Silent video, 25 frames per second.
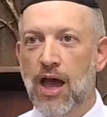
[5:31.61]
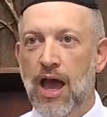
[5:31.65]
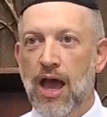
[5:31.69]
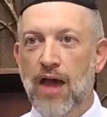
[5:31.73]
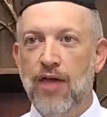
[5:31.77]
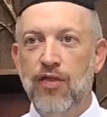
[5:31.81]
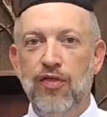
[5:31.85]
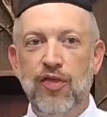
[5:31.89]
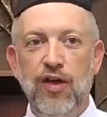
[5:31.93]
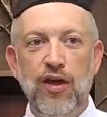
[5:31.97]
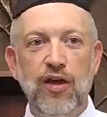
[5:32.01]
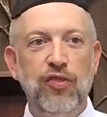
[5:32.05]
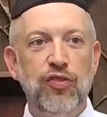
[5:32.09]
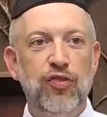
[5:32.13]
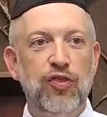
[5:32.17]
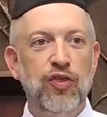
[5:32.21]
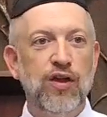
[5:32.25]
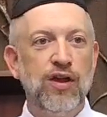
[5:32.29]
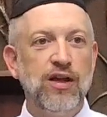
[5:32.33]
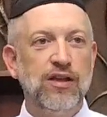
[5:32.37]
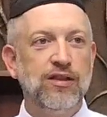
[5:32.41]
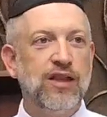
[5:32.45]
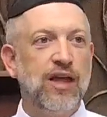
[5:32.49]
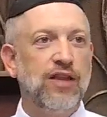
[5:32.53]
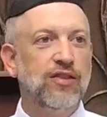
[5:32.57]
And they
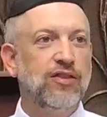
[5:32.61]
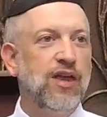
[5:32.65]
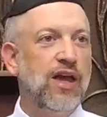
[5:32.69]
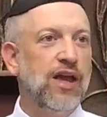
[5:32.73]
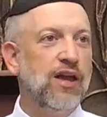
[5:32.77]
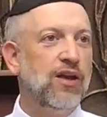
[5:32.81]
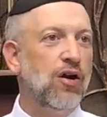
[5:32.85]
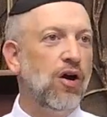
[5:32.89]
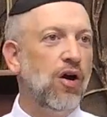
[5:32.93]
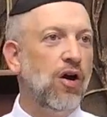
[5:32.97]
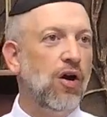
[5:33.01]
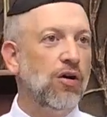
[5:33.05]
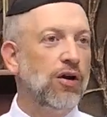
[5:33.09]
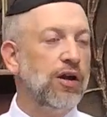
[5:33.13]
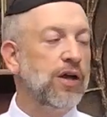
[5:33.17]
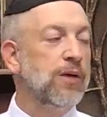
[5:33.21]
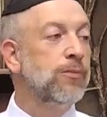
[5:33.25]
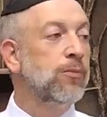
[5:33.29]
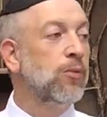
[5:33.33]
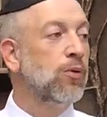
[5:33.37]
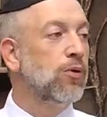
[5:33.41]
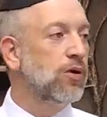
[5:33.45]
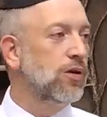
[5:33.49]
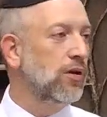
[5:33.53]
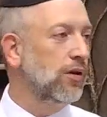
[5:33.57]
think that they are
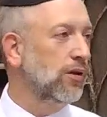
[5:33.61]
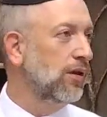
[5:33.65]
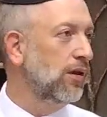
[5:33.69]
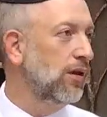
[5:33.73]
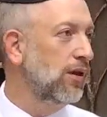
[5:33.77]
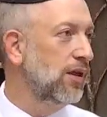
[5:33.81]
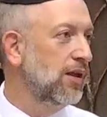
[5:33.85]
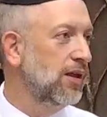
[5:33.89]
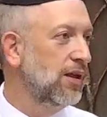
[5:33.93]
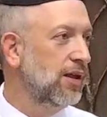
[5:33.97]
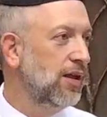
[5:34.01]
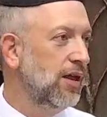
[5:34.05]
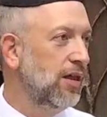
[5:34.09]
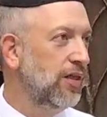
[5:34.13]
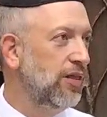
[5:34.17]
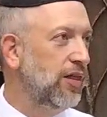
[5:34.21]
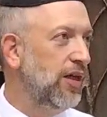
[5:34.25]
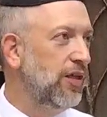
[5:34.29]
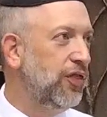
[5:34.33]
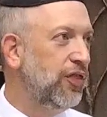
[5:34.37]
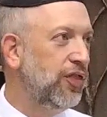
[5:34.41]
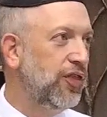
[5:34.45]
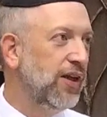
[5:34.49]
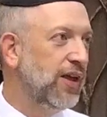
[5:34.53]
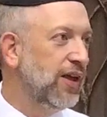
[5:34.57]
immortal.
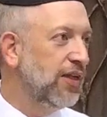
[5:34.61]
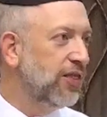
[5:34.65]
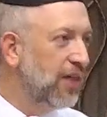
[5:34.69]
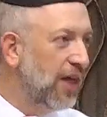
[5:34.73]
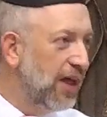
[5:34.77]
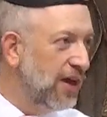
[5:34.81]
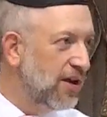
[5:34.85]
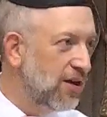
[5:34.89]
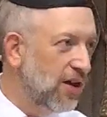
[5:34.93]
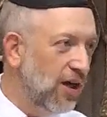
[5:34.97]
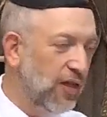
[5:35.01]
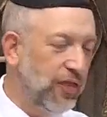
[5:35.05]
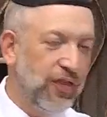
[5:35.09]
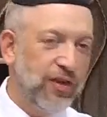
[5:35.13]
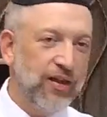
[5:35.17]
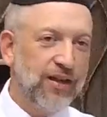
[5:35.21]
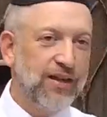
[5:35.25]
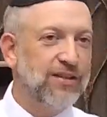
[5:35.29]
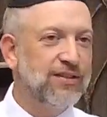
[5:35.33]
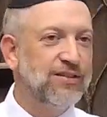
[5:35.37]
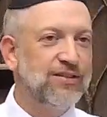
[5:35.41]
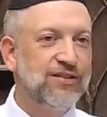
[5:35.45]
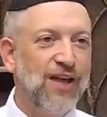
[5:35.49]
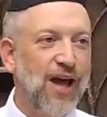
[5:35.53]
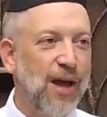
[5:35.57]
They think that nothing
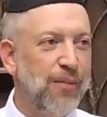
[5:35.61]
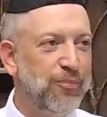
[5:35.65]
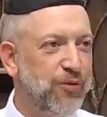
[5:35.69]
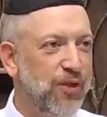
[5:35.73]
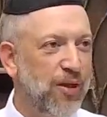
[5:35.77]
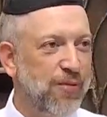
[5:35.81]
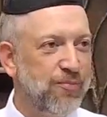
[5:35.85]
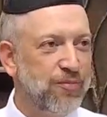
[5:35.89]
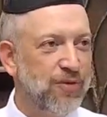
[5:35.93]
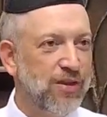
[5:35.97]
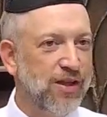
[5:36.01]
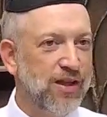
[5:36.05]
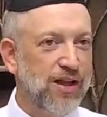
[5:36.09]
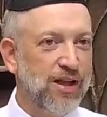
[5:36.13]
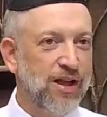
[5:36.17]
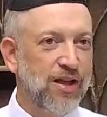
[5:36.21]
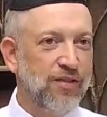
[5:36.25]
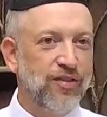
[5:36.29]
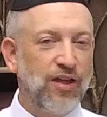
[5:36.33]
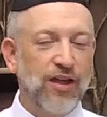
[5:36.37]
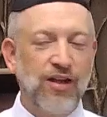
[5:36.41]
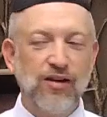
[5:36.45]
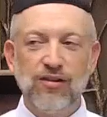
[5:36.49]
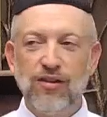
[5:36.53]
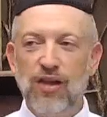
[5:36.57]
can stop them.
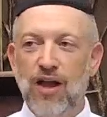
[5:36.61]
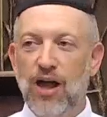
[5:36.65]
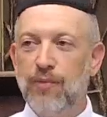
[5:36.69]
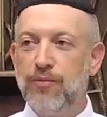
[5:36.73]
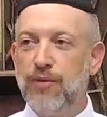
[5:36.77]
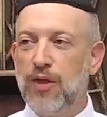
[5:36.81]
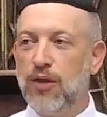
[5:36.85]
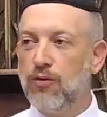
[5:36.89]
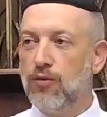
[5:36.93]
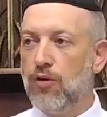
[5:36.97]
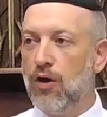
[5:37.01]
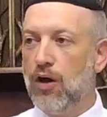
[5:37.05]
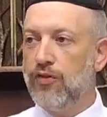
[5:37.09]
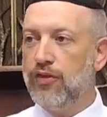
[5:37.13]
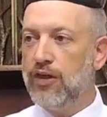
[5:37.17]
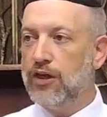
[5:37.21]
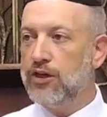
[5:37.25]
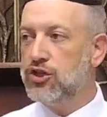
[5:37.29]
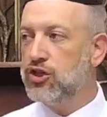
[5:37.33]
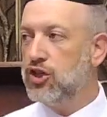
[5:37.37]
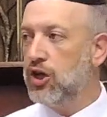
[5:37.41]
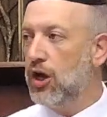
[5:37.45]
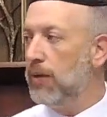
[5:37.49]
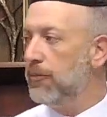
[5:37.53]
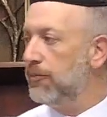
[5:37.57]
They climb, they run, they
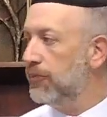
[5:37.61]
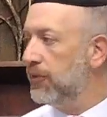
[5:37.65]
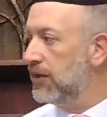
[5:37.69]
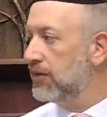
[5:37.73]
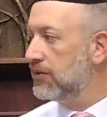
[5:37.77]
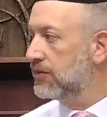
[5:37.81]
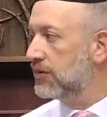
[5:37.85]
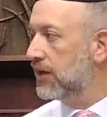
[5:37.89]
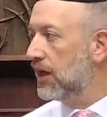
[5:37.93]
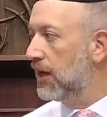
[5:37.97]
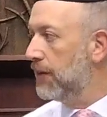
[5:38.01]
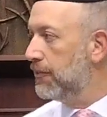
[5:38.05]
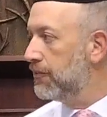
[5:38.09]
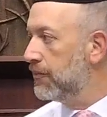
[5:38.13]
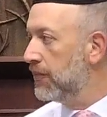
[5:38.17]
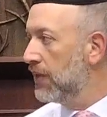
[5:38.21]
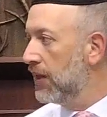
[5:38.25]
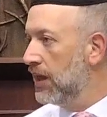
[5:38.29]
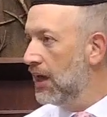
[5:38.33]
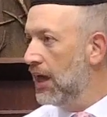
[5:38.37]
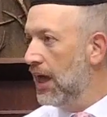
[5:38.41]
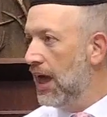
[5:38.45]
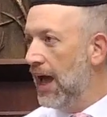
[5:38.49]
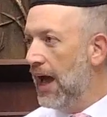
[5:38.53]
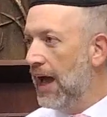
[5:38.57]
jump, they skip.
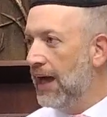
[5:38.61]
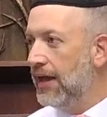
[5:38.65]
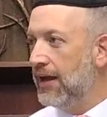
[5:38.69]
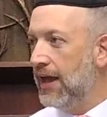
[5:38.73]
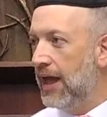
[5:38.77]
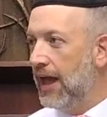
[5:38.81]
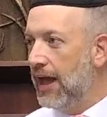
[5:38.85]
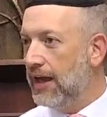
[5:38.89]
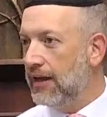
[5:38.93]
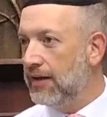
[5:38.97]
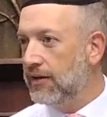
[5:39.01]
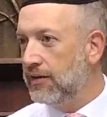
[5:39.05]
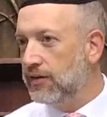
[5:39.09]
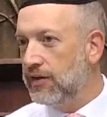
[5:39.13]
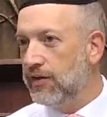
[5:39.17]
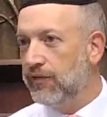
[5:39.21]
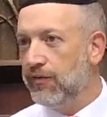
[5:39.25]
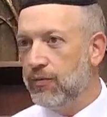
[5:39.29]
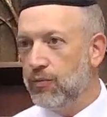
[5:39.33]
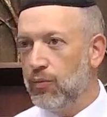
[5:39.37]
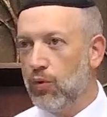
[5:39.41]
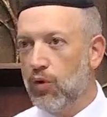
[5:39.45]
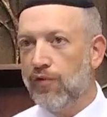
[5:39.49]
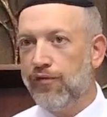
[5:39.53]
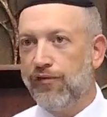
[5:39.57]
And it's
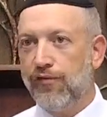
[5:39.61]
even more